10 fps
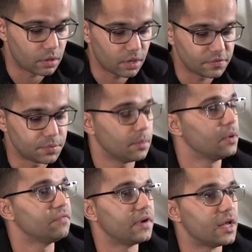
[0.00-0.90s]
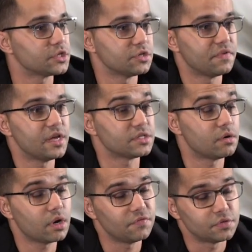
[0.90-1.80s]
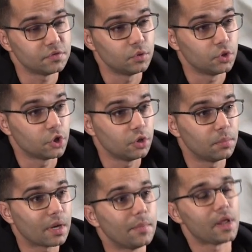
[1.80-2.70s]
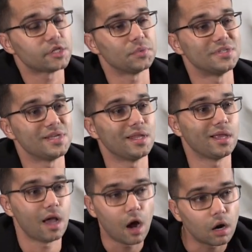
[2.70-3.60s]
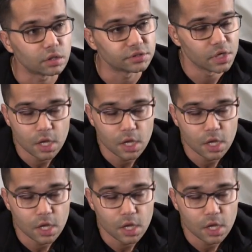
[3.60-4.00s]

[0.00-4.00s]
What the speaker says: I don't care if it's becoming a financial advisor, I don't care if you're going to become an expert in selling cars,